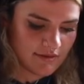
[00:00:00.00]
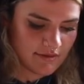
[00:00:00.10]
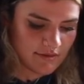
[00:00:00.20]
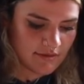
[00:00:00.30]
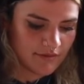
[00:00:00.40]

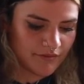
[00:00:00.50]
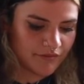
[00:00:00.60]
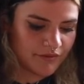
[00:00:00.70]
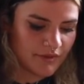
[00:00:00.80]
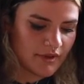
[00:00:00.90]

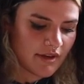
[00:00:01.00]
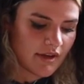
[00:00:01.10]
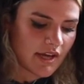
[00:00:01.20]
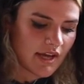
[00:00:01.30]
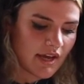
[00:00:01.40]

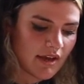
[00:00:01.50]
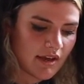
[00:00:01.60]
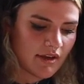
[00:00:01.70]
[no speech]